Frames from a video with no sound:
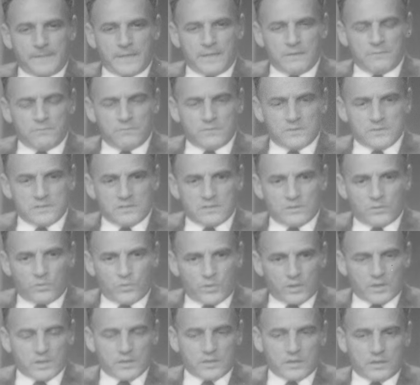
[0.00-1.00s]
It was the
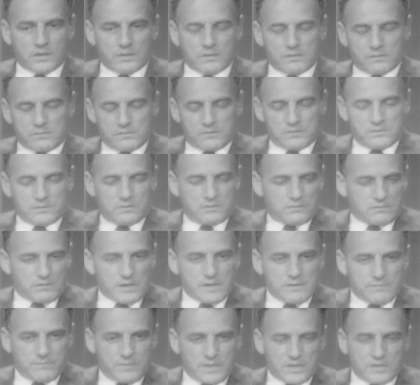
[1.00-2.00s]
work, in
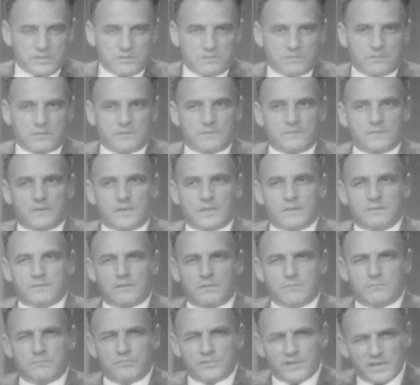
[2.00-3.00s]
great measure, of
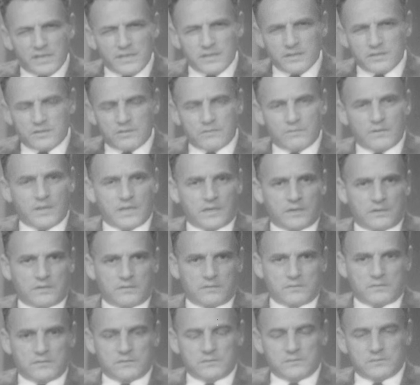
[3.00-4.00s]
a brilliant
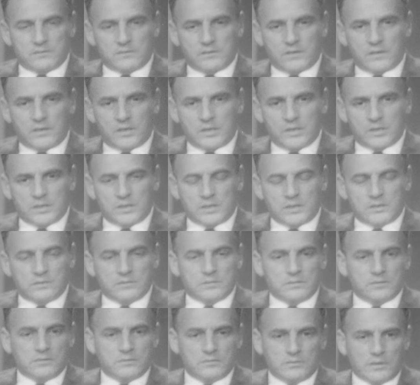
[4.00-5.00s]
director
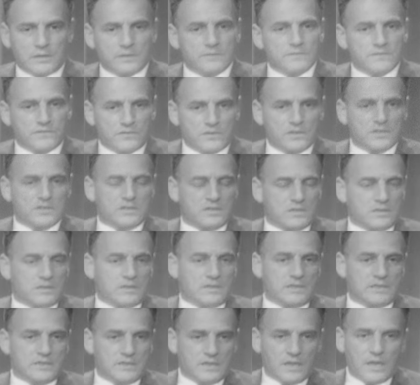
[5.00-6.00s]
who
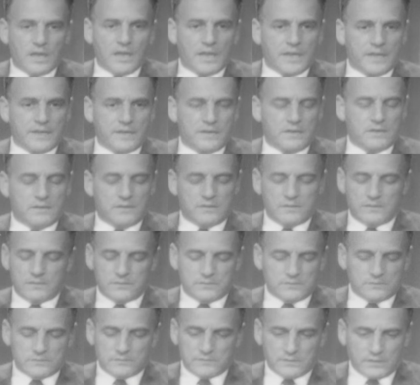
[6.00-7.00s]
unfortunately died
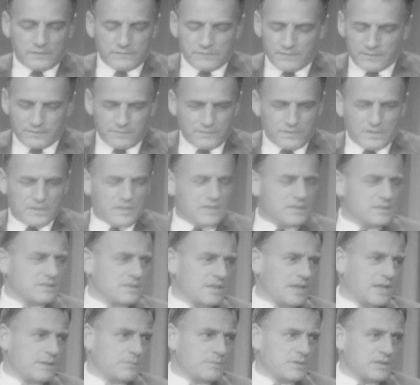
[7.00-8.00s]
very
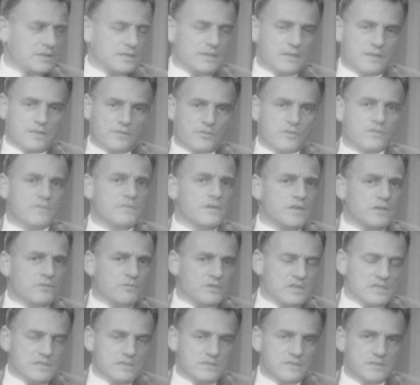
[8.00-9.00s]
untimely death, Irving
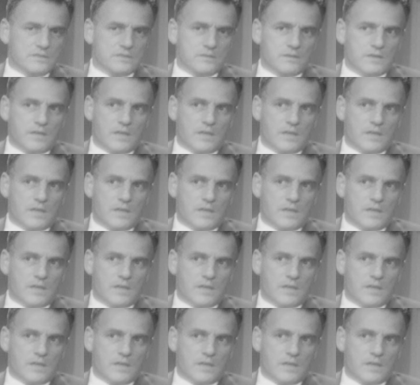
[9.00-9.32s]
Reis,